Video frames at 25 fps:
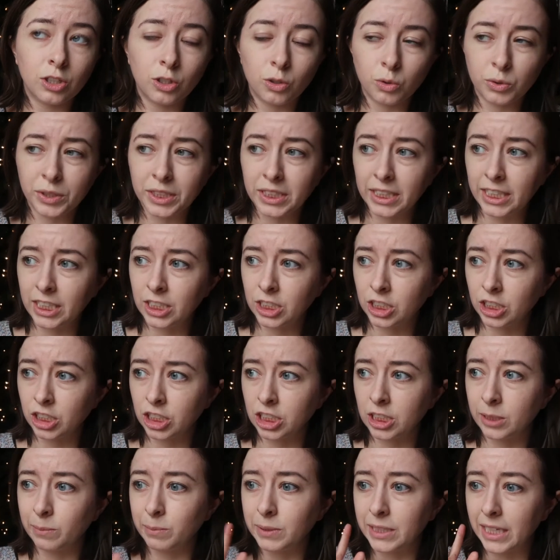
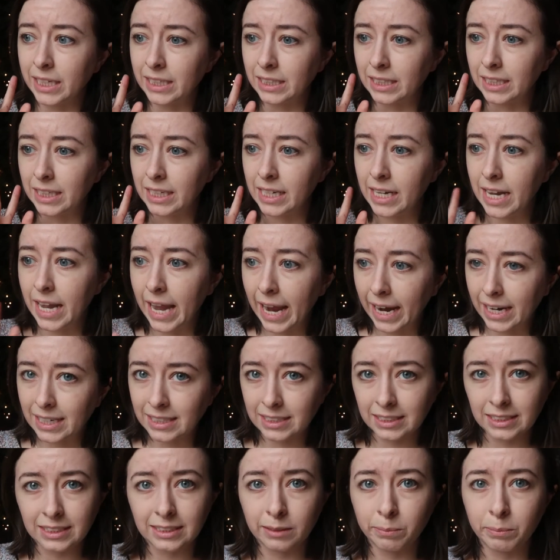relationships and
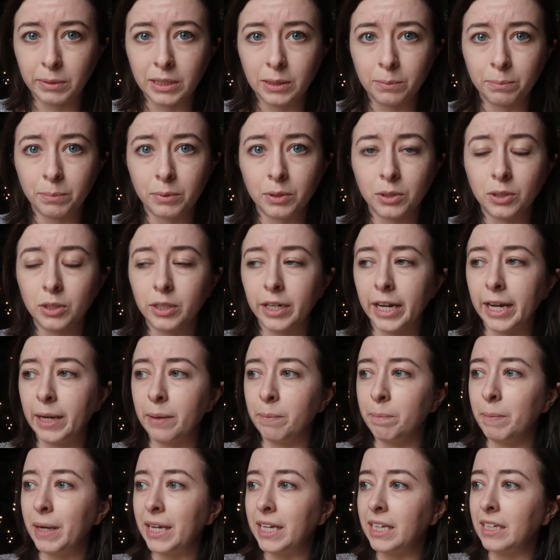connecting to people
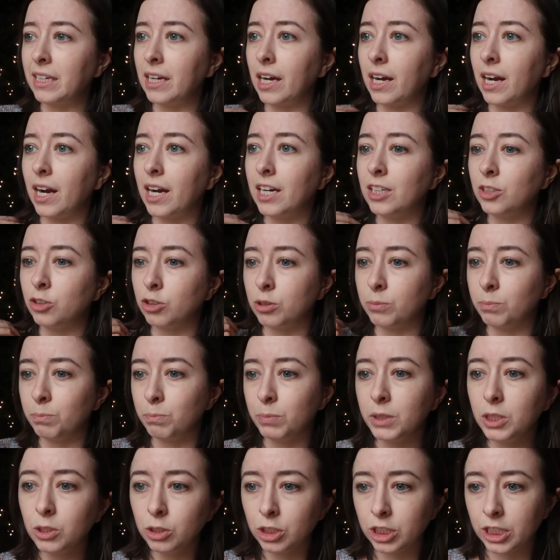and making a
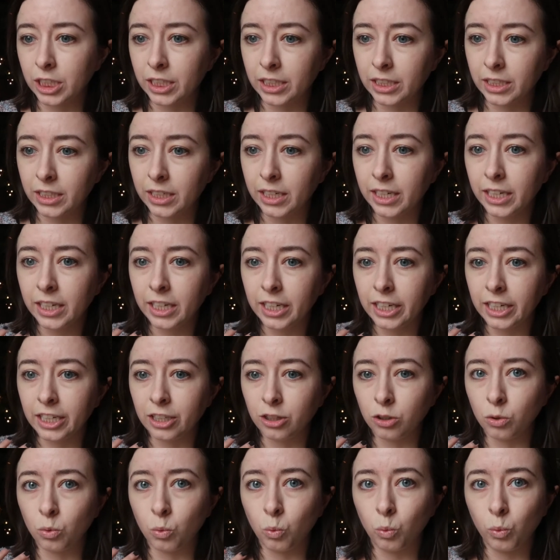contribution
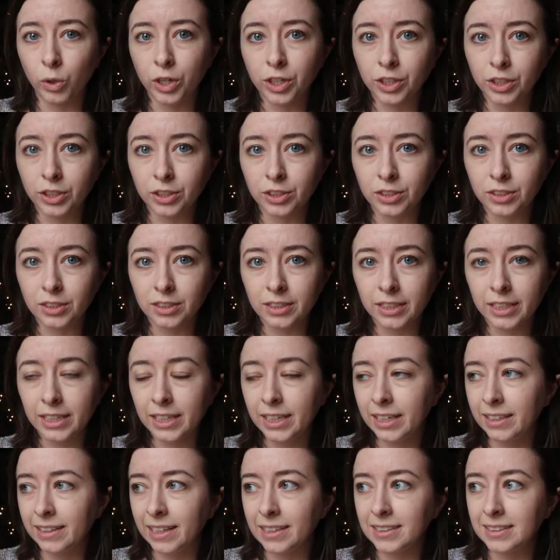in the world?
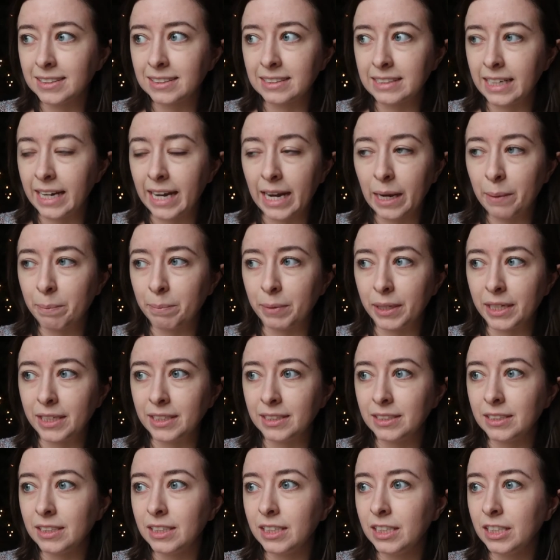That doesn't
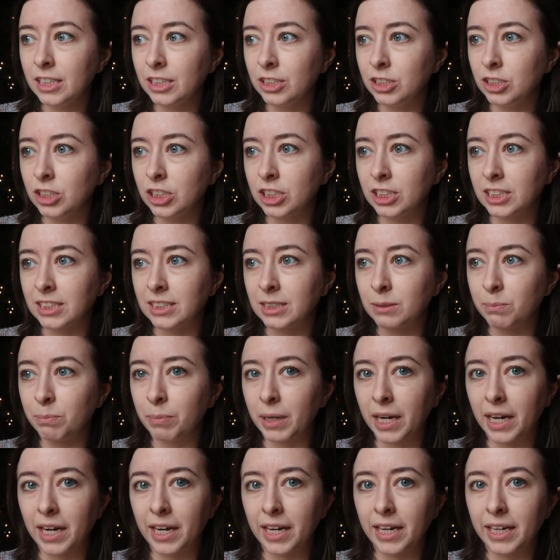happen just
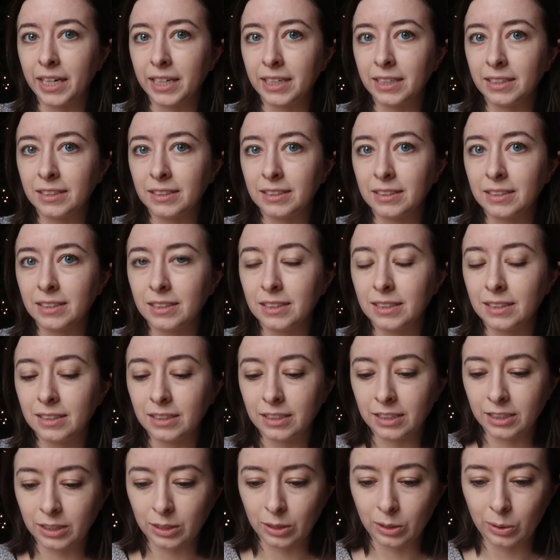by,
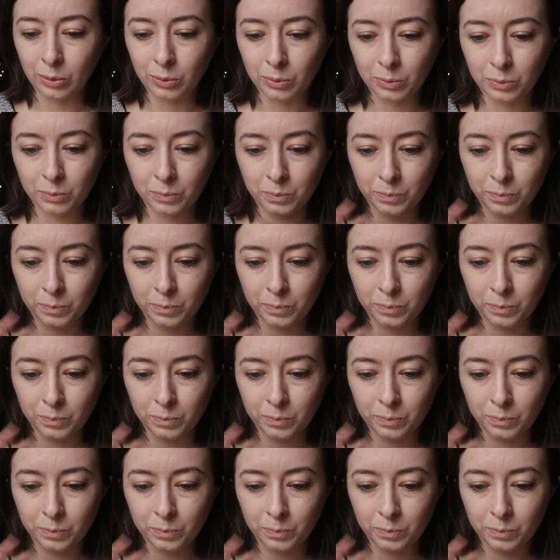you know,